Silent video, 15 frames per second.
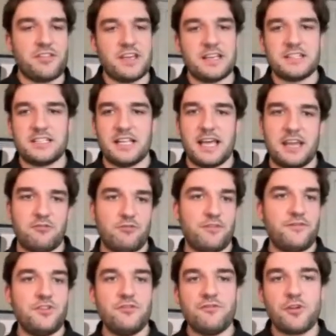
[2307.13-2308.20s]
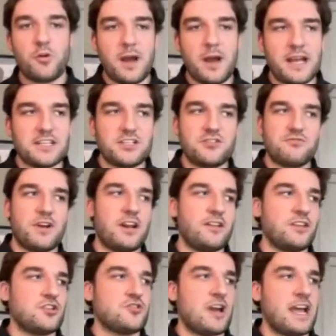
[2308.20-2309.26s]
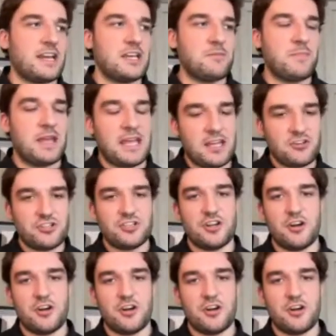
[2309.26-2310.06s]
things like review requests right on the tracking page.